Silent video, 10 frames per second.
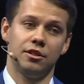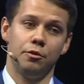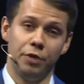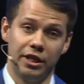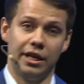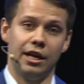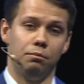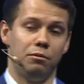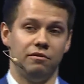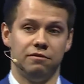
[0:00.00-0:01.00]
with the help
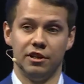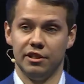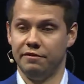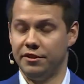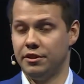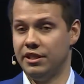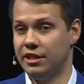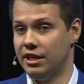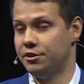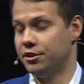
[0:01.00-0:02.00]
of artificial
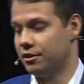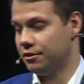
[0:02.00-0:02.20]
intelligence.